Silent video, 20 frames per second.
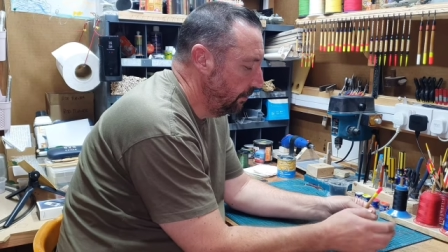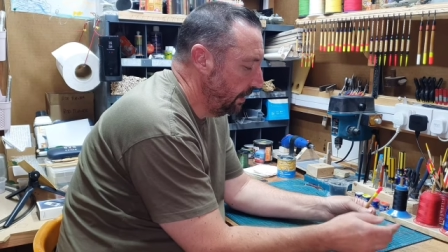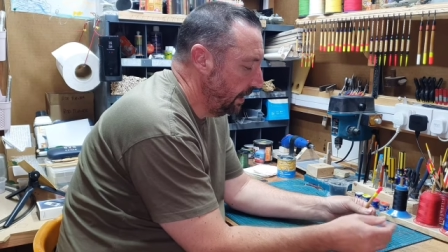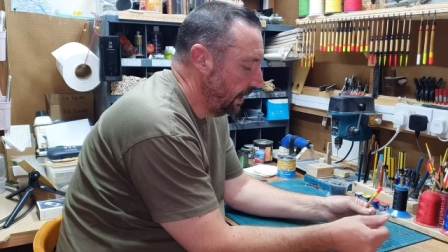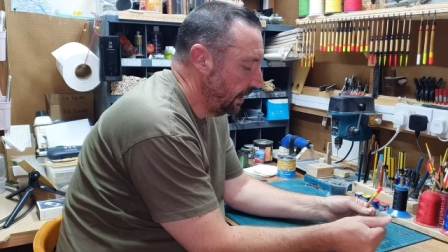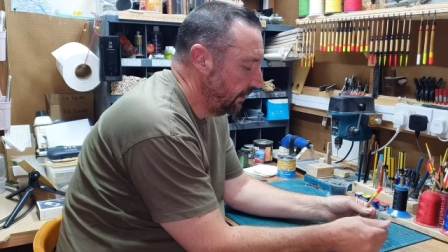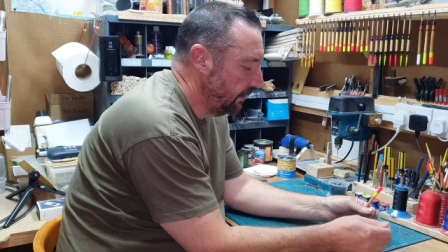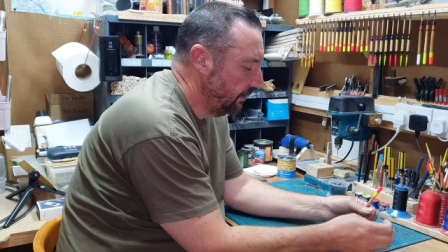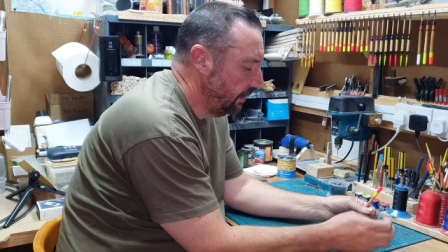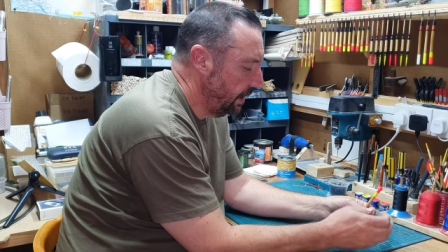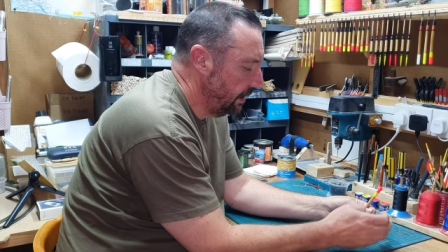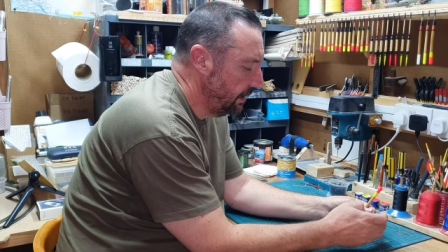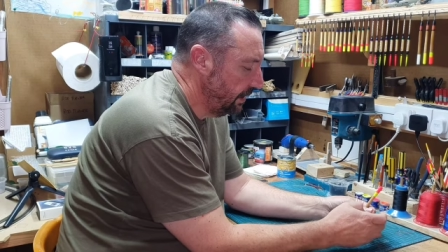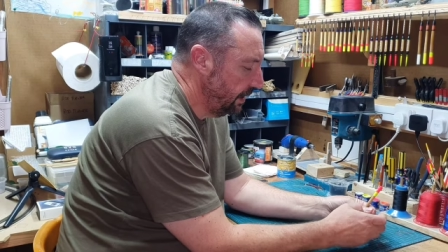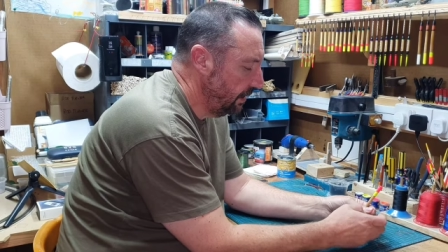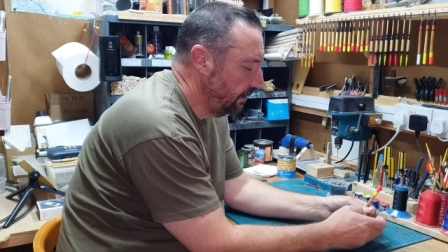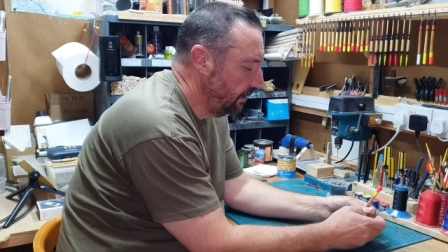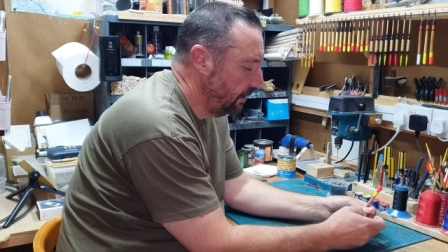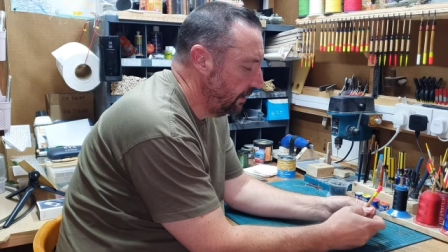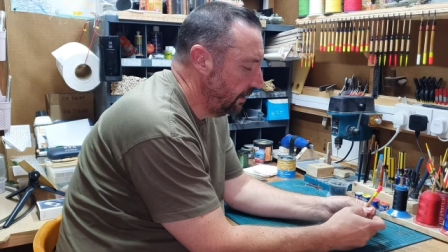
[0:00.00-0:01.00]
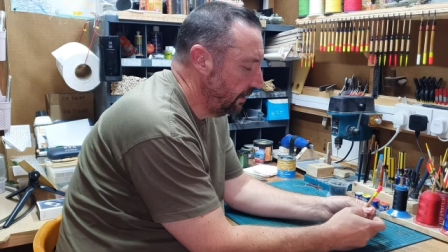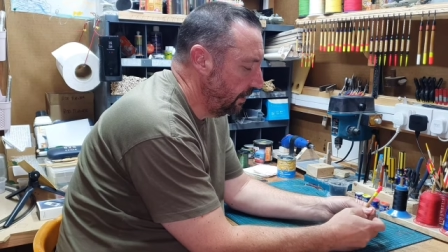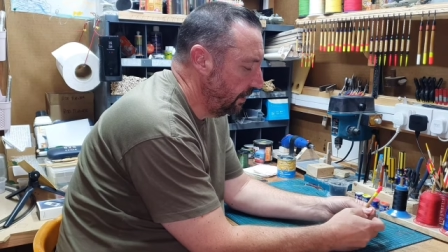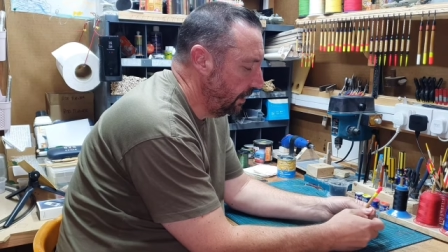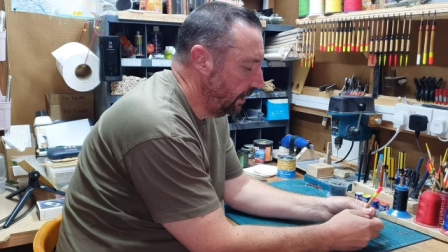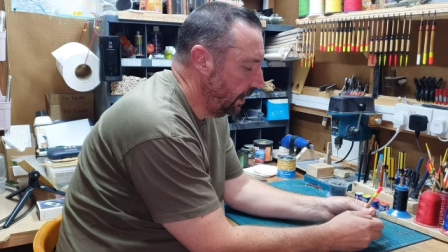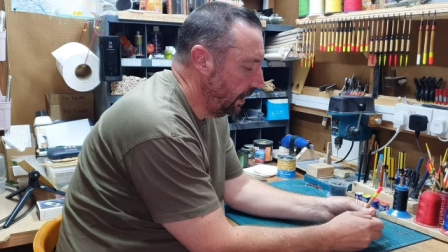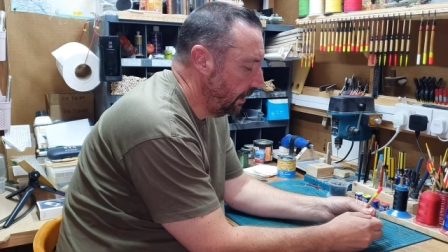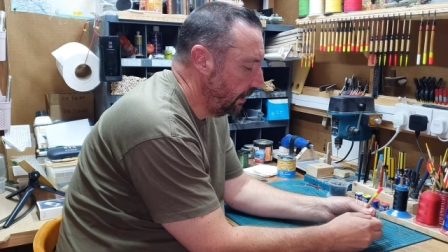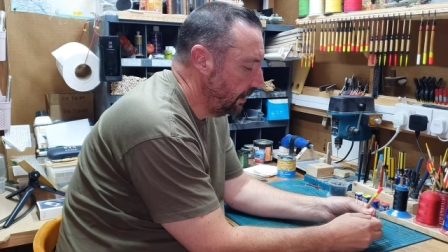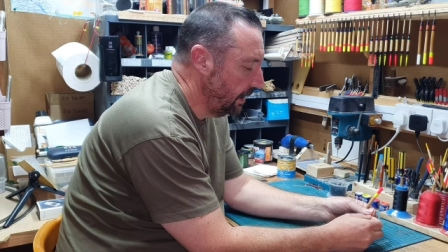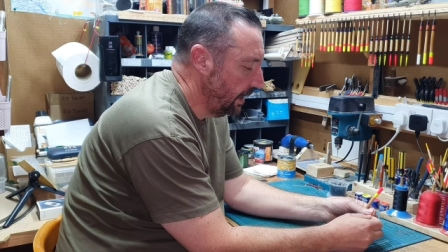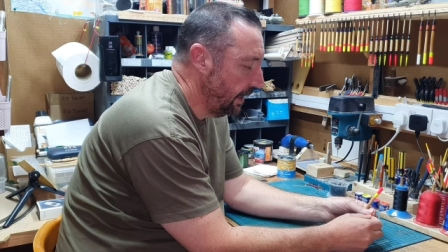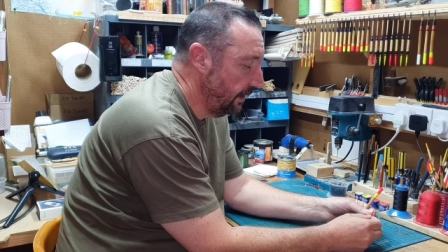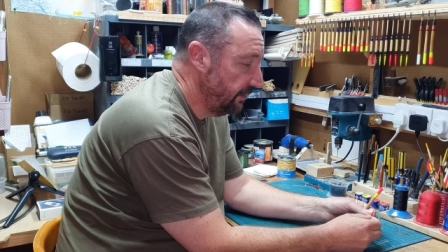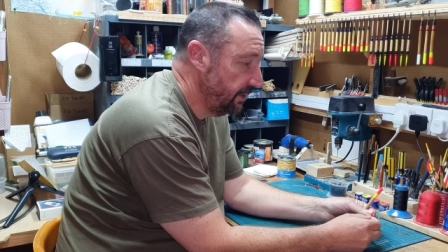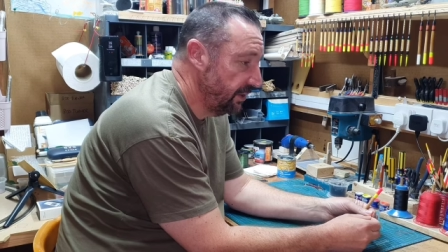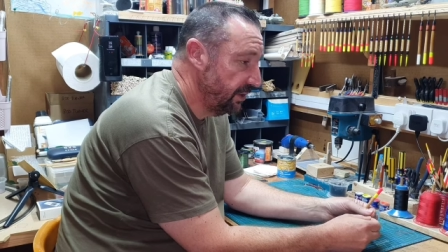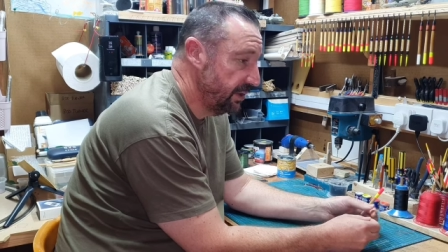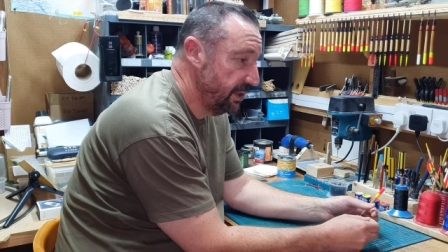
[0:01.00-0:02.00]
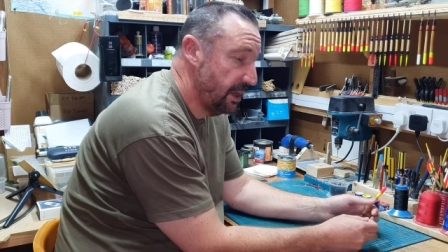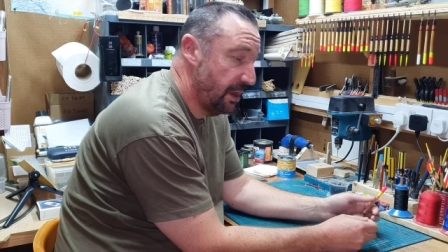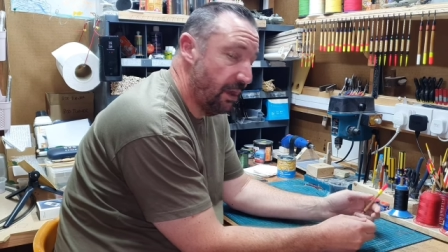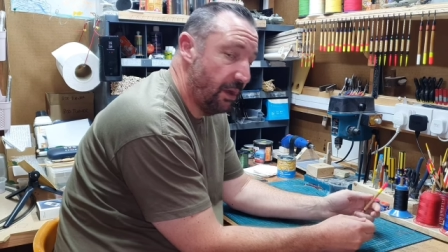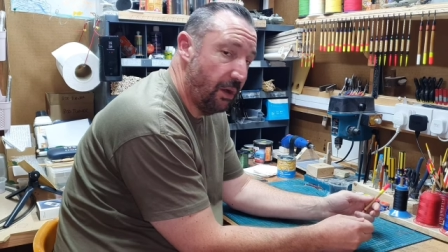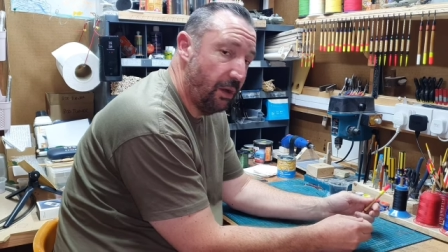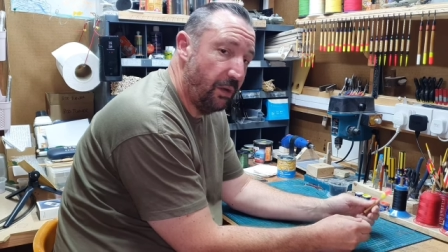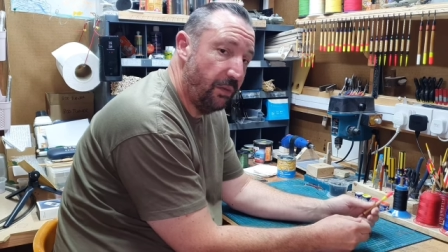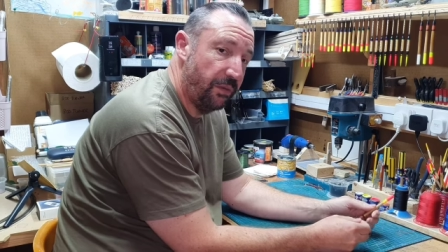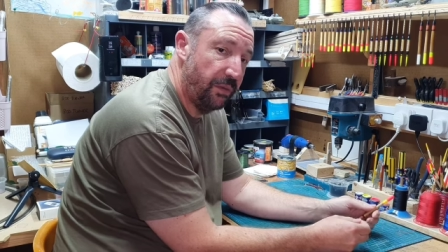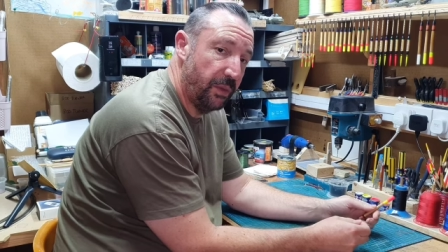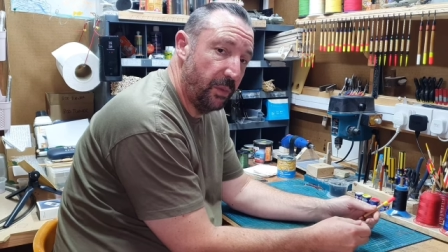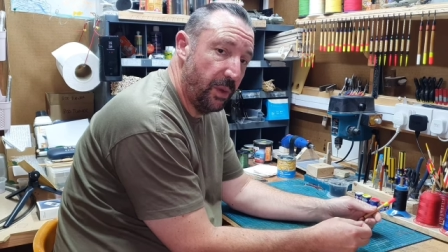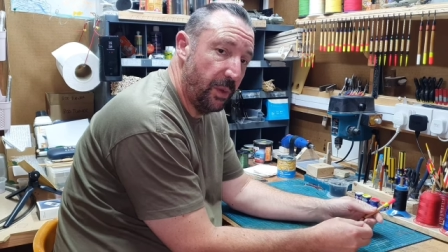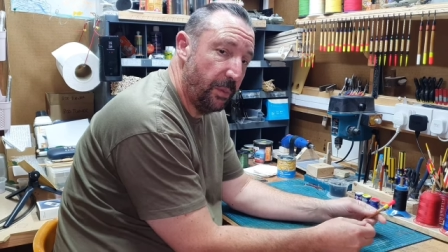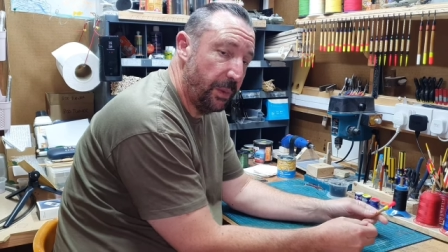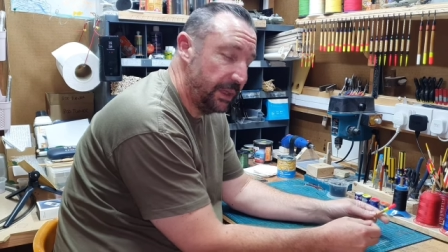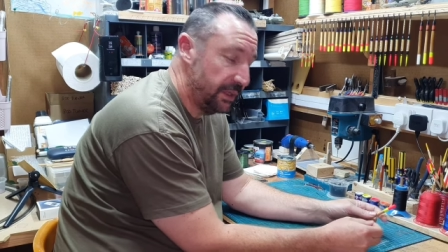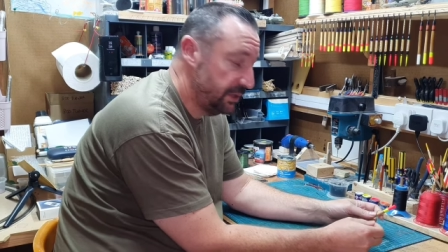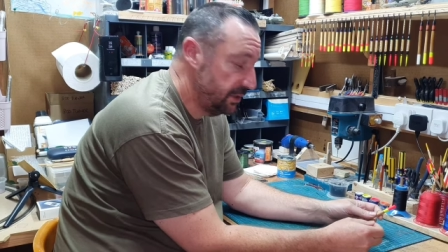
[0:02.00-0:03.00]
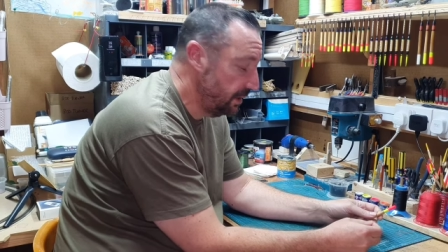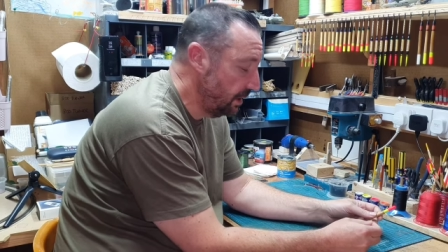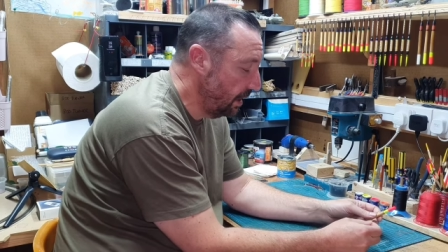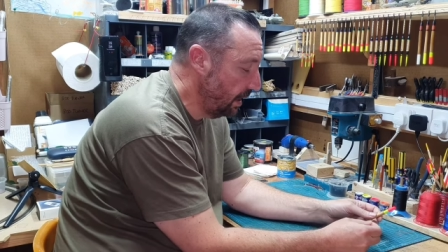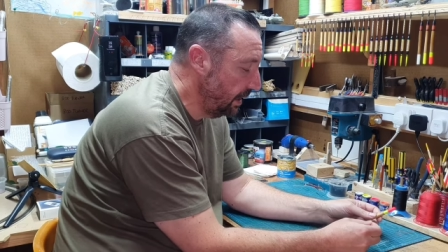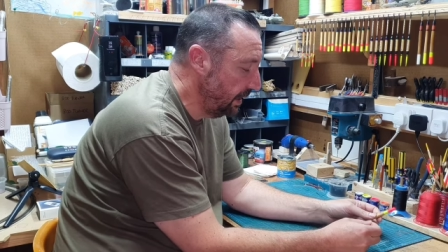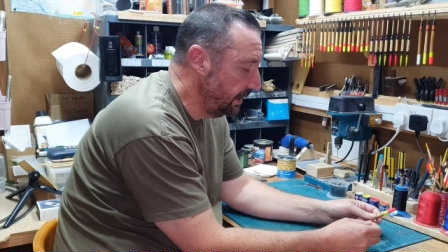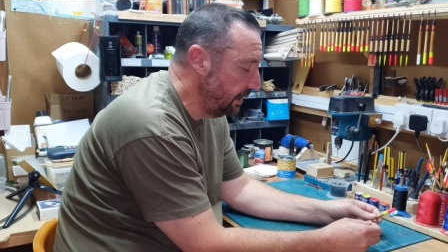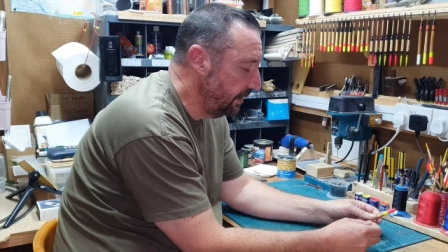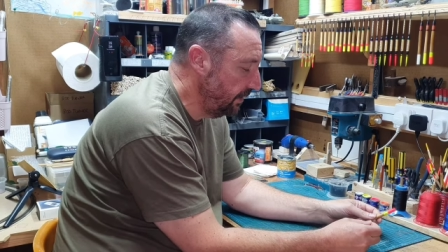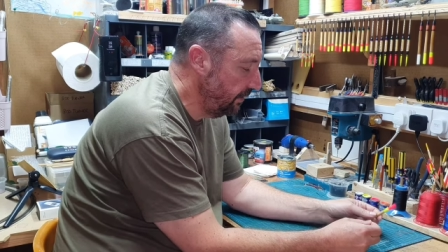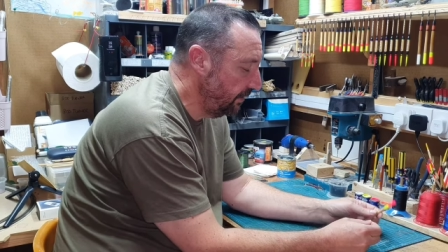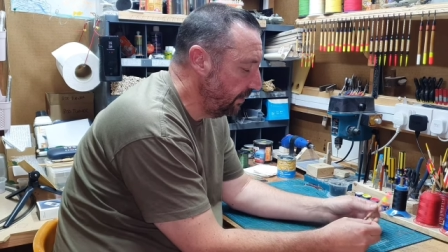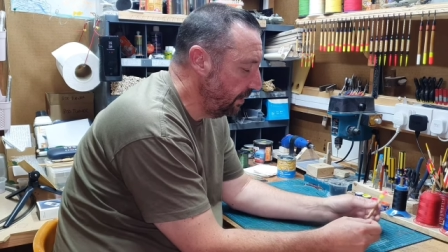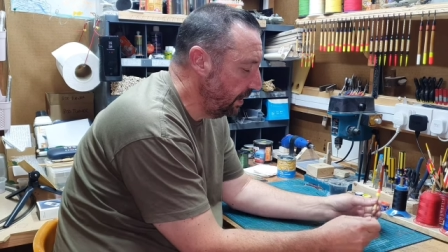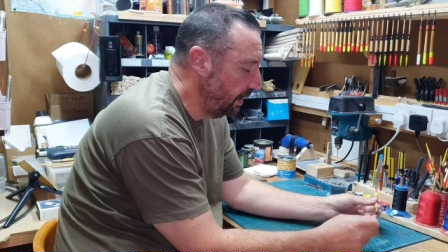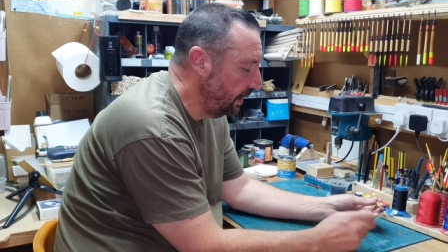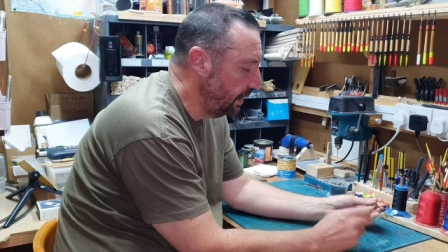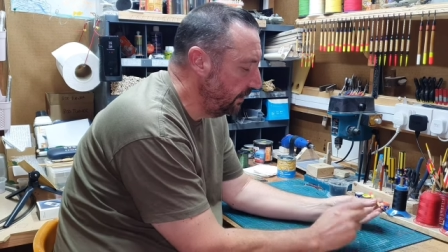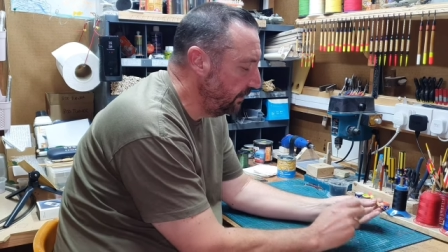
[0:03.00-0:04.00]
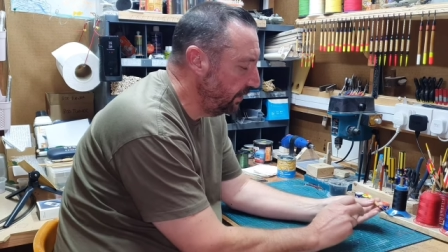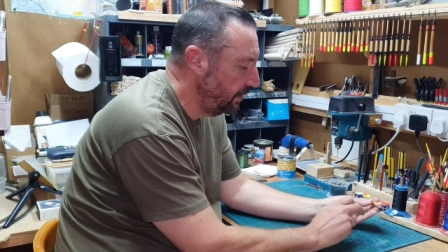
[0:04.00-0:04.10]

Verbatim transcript: black thread. Now I'm gonna have to start off the whipping slightly differently.